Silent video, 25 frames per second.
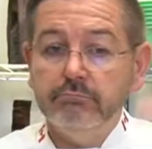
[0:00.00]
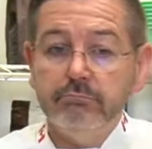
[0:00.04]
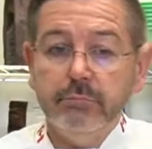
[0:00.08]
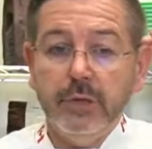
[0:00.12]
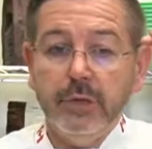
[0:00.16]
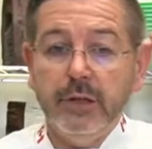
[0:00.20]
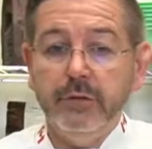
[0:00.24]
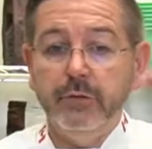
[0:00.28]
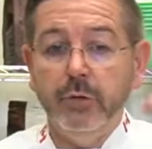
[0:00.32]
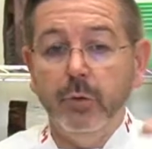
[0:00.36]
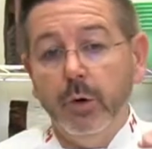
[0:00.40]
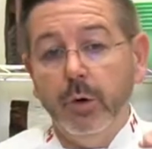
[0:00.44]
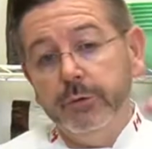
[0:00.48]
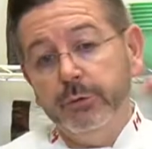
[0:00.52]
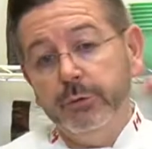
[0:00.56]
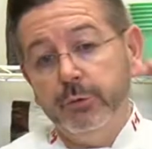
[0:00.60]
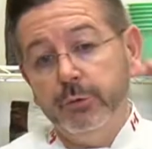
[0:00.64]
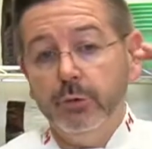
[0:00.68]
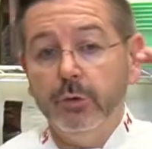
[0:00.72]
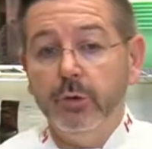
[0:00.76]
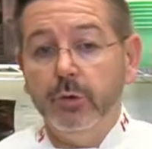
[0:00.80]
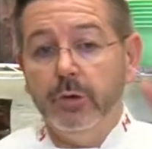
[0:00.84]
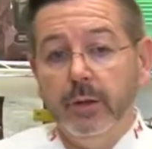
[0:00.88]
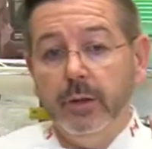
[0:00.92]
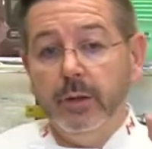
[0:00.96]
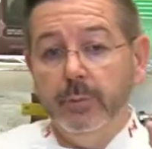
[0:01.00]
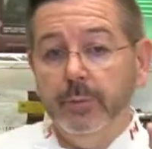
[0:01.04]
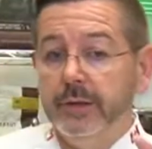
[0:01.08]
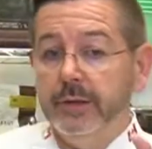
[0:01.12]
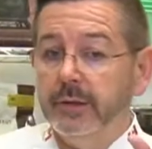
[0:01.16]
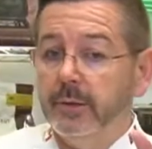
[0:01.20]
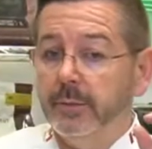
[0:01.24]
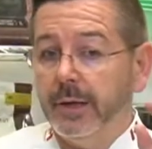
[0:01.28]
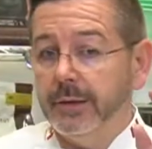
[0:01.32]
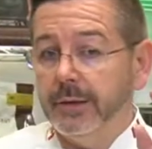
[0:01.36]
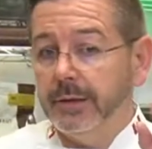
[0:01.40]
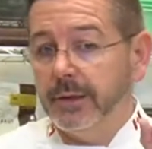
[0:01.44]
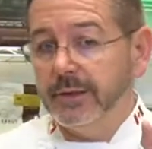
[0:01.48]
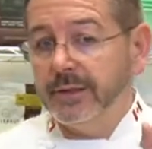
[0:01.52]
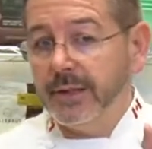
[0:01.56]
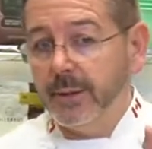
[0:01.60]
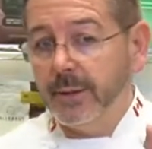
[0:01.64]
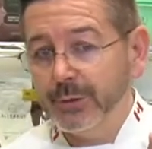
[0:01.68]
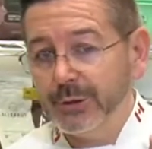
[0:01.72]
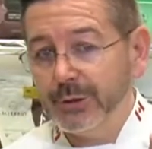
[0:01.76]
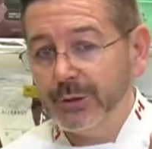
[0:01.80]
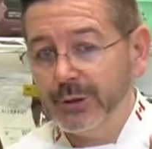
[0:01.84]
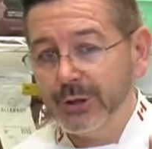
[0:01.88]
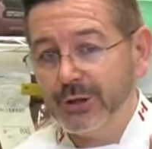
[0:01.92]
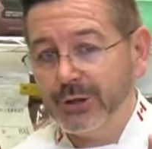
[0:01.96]
If you want to know a little bit about the
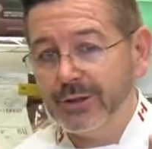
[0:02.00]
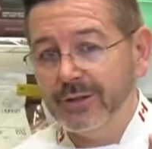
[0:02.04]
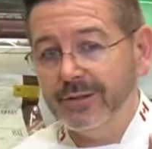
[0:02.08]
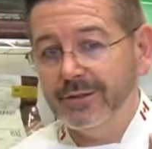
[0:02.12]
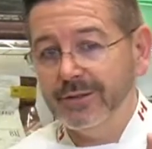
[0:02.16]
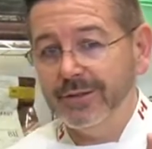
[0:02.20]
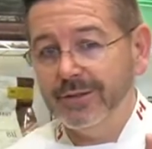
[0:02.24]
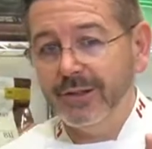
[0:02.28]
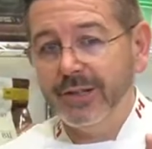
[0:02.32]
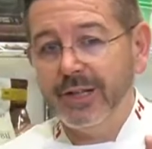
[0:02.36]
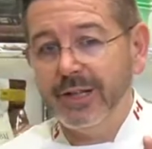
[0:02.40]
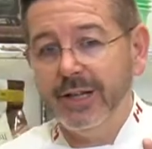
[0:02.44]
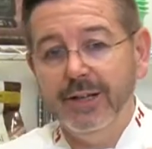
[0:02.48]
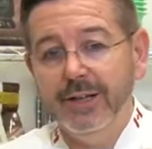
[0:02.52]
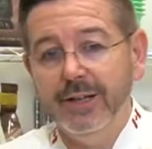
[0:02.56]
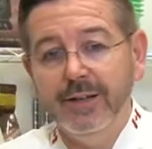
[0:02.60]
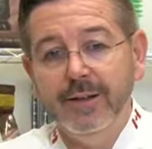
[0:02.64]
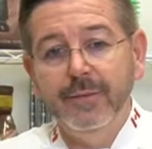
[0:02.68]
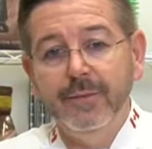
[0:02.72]
temperature, okay,